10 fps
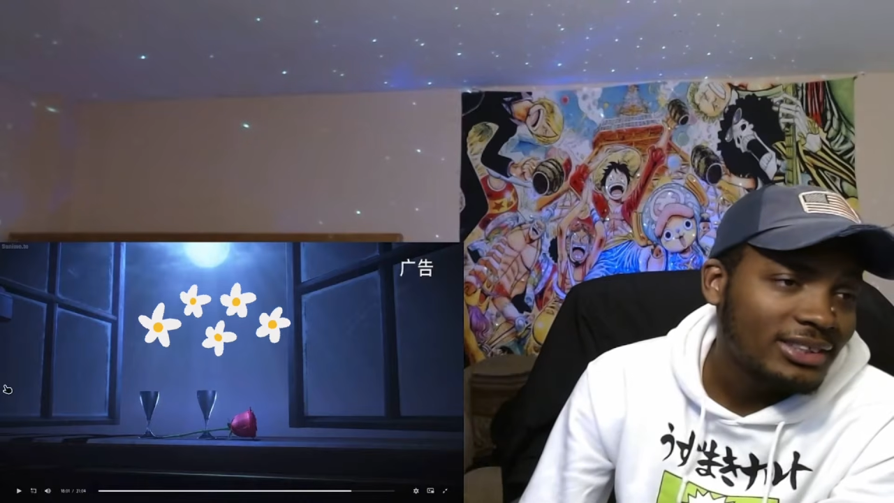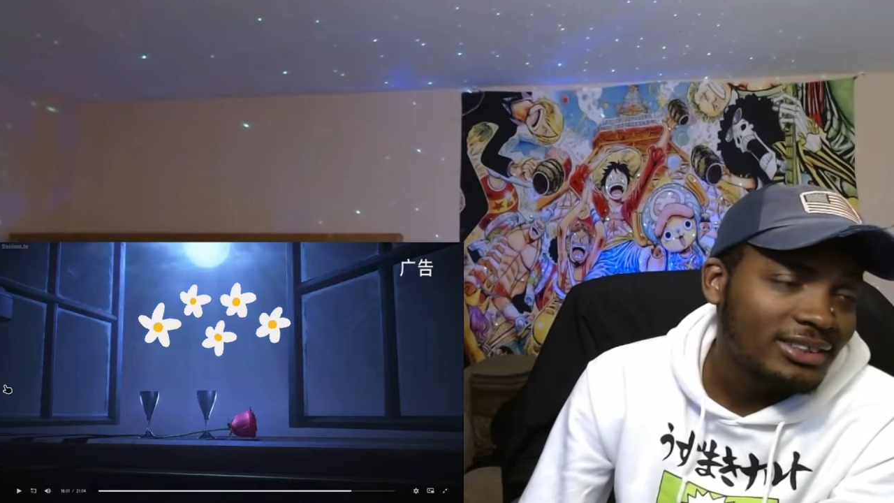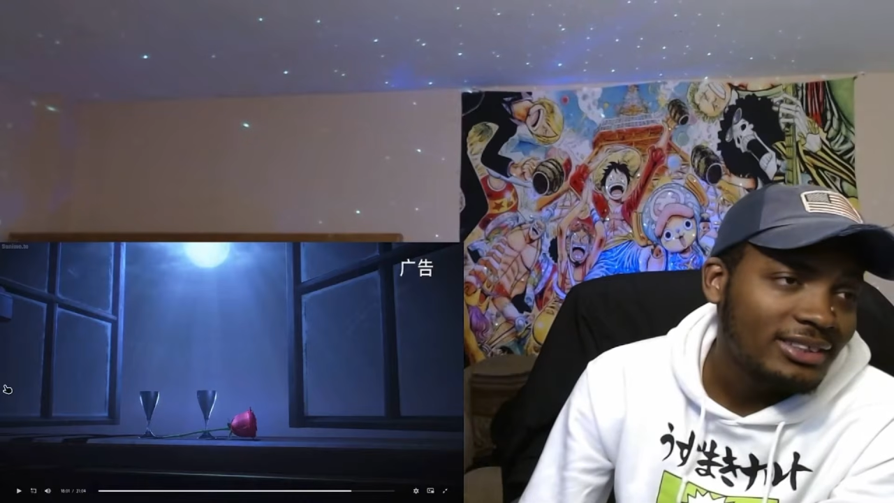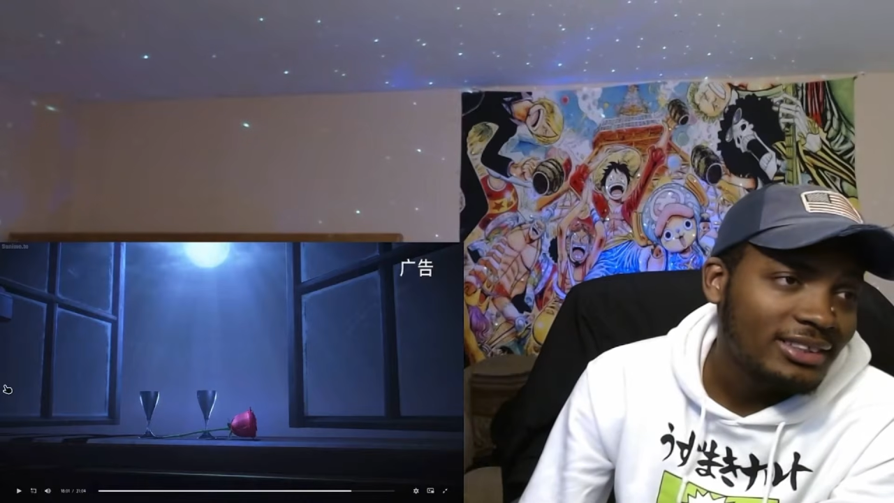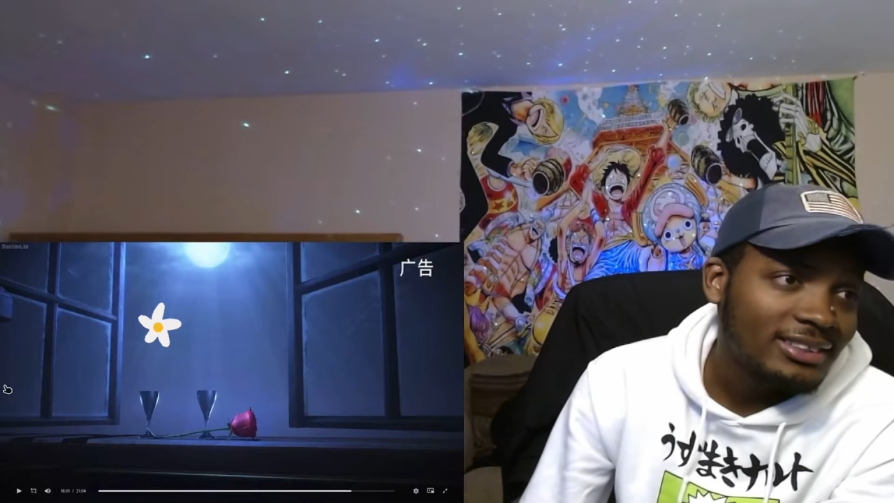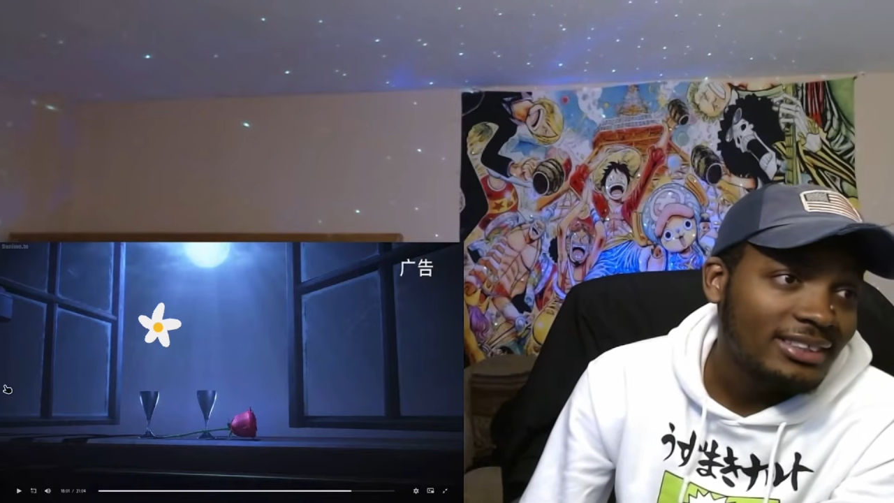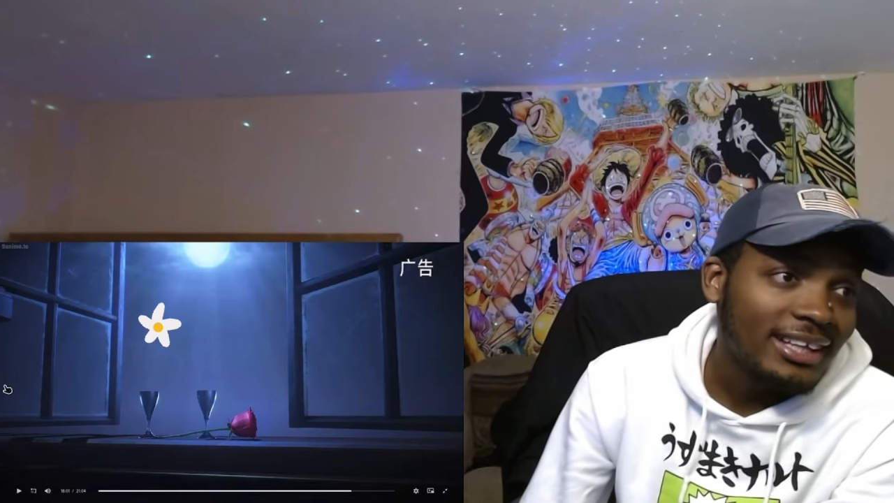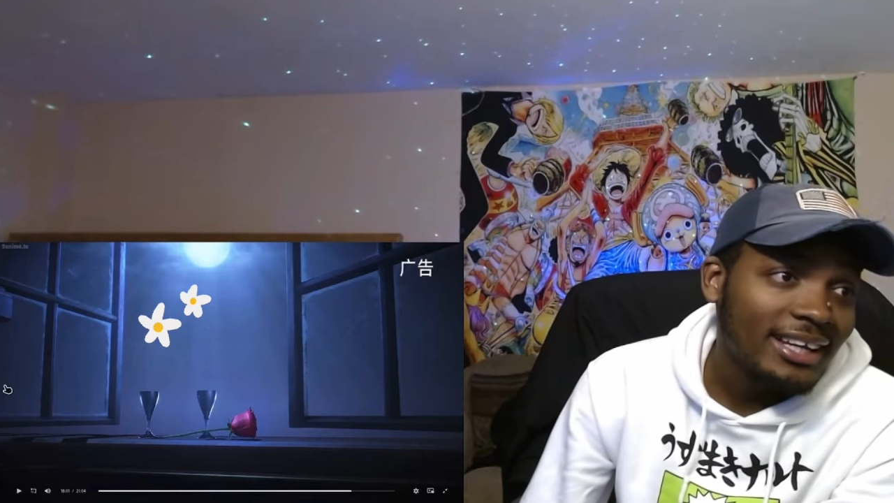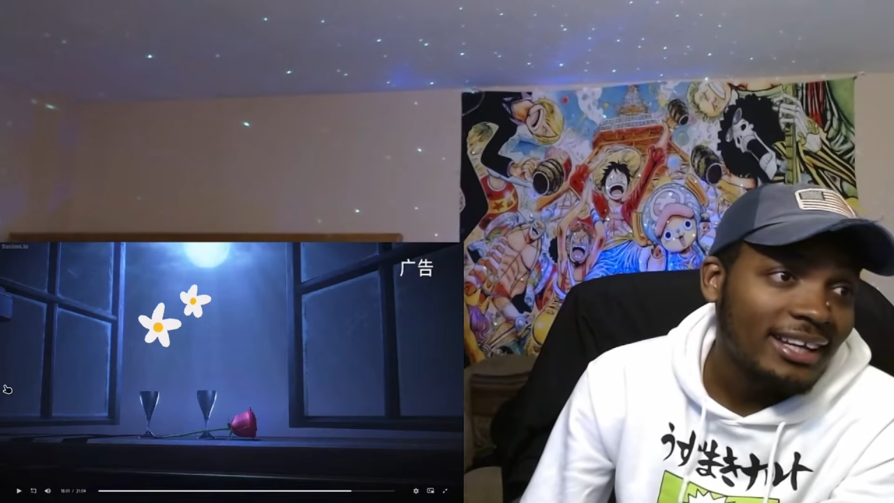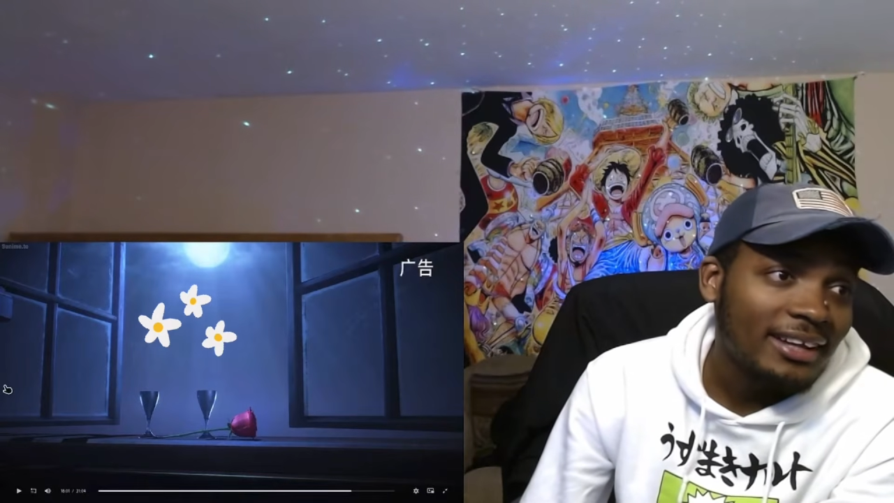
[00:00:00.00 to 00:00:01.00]
It's late.
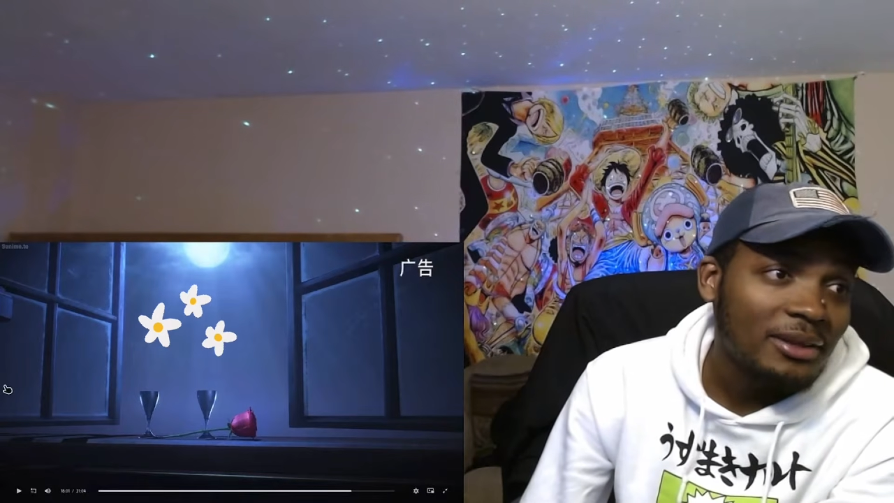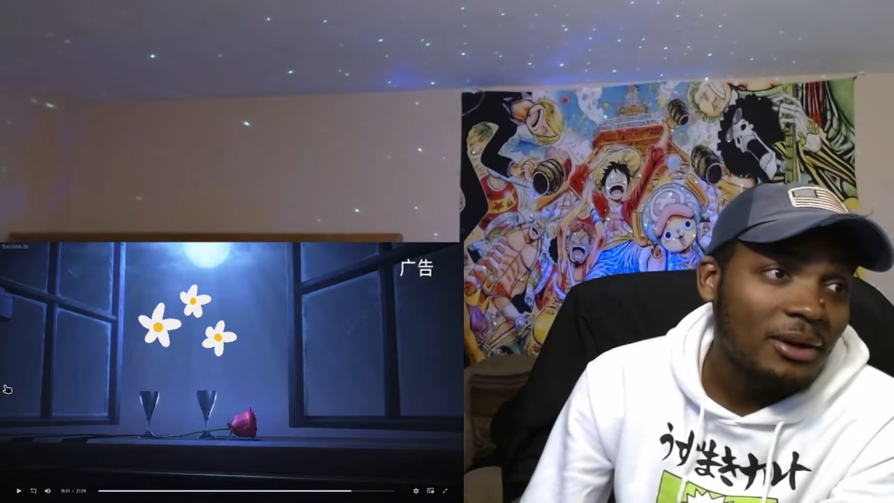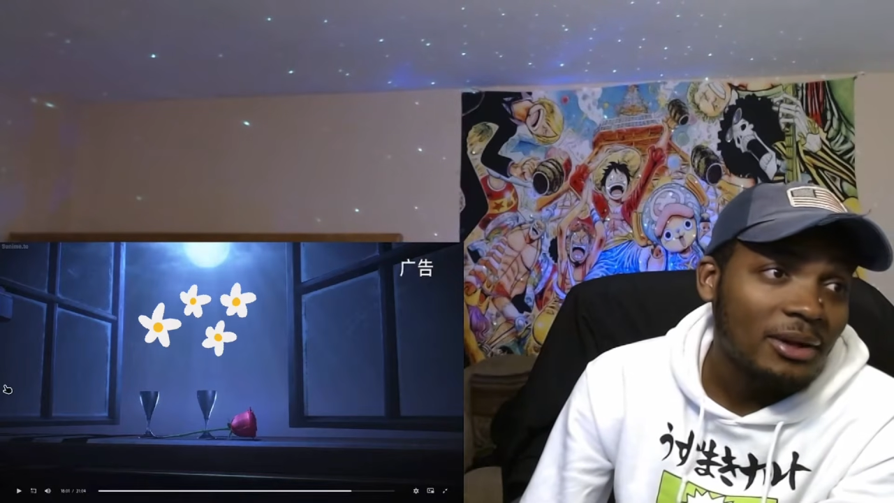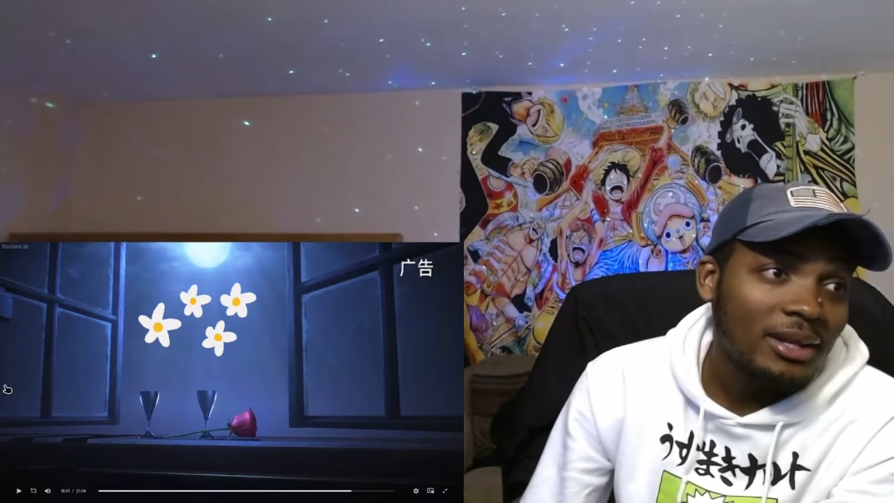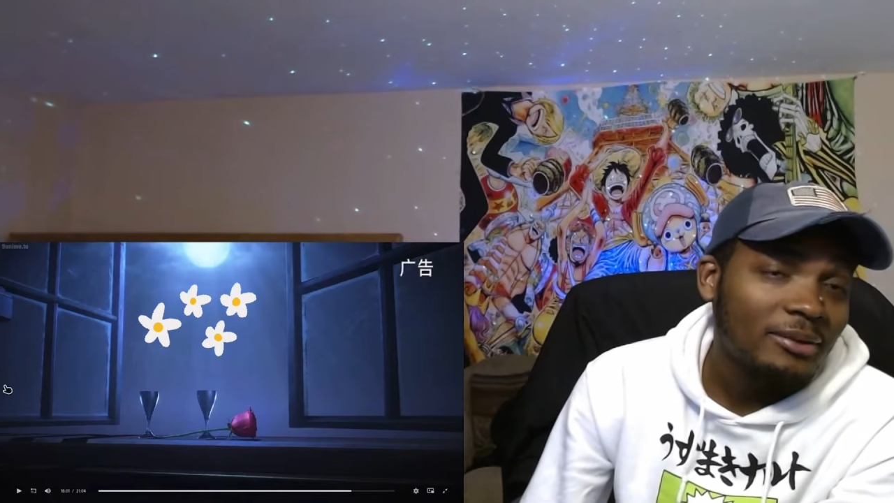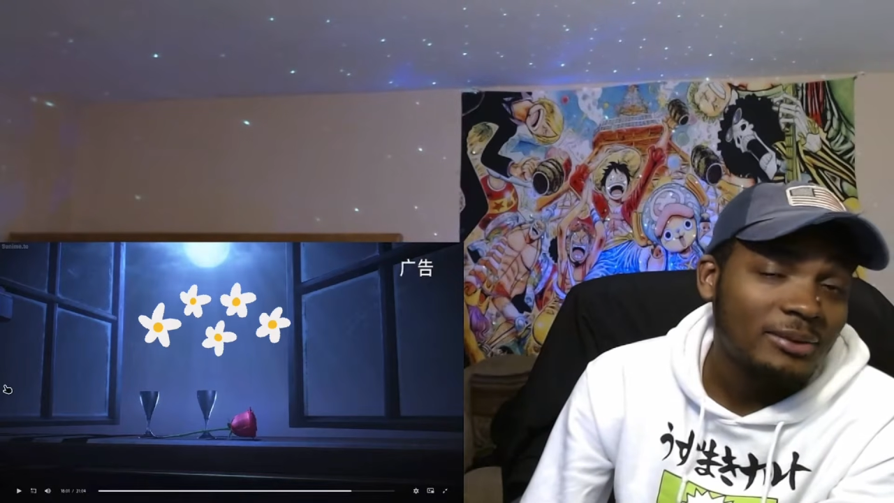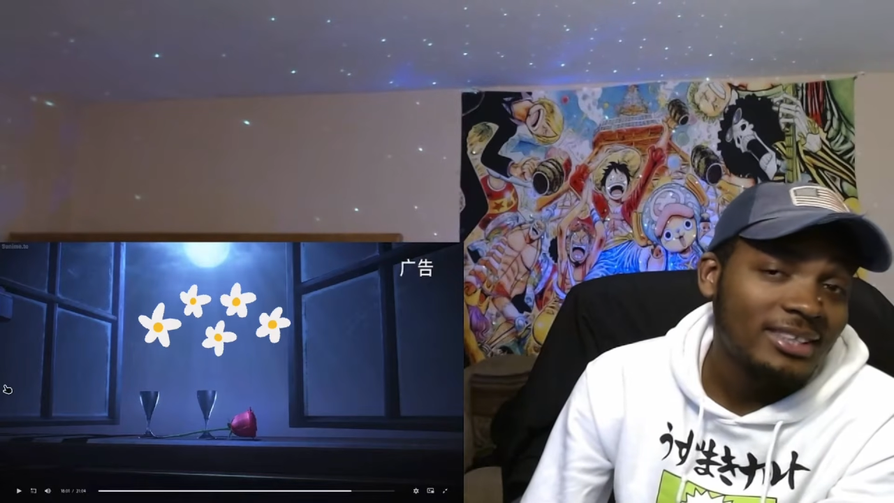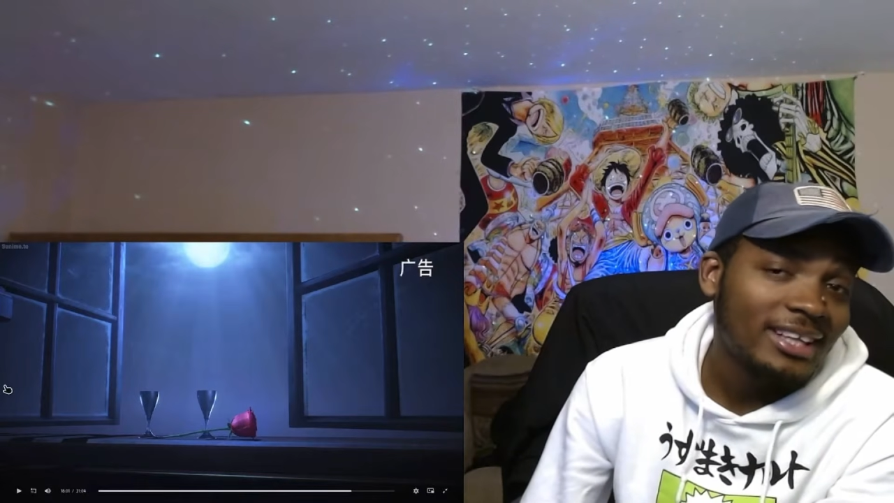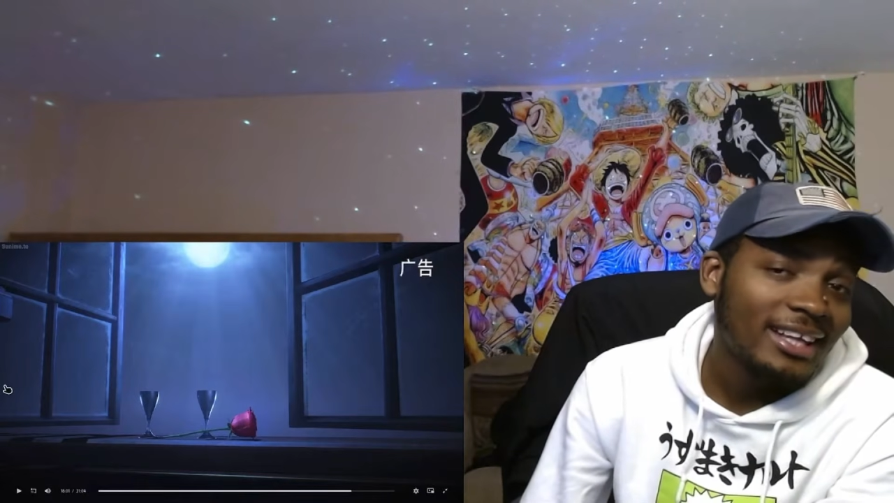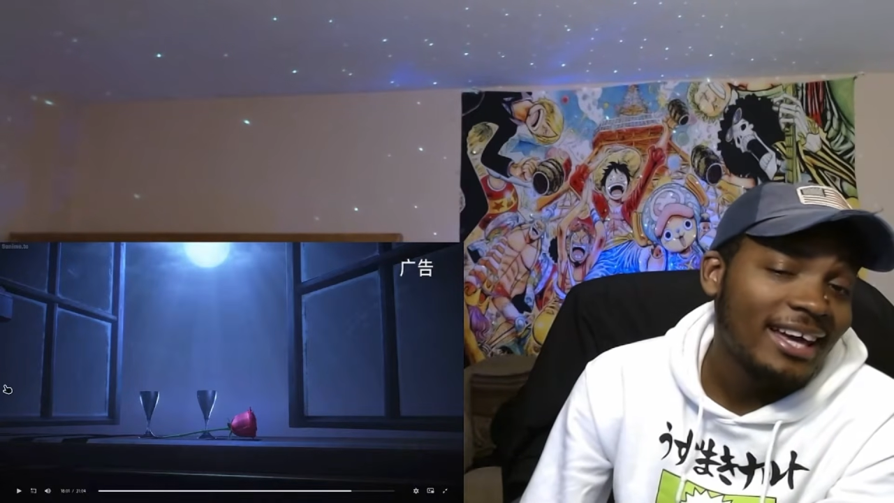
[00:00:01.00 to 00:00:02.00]
I thought that was the
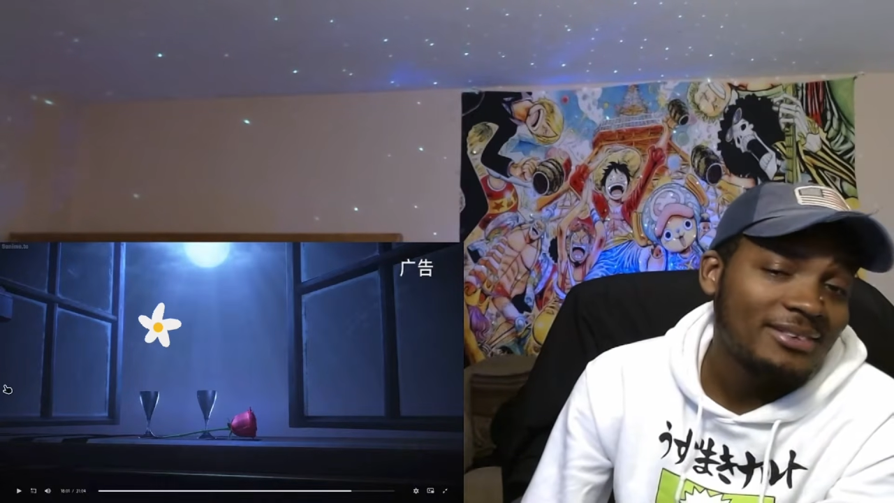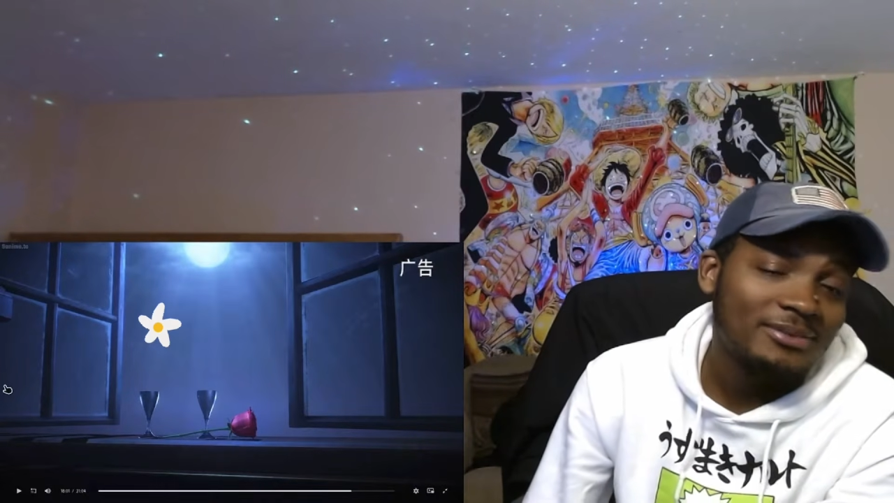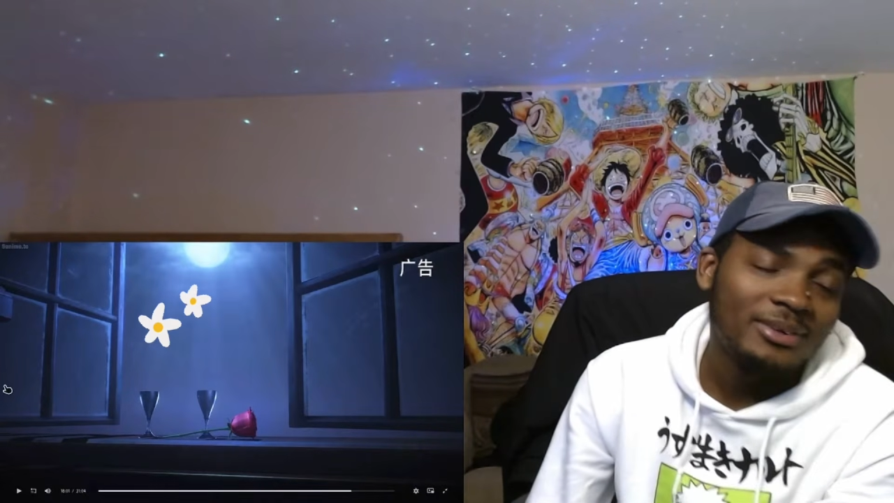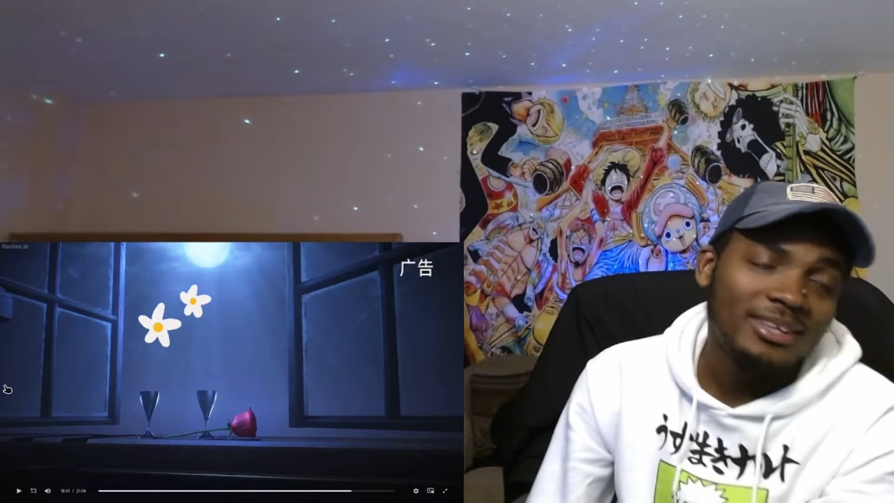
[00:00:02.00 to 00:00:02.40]
last one.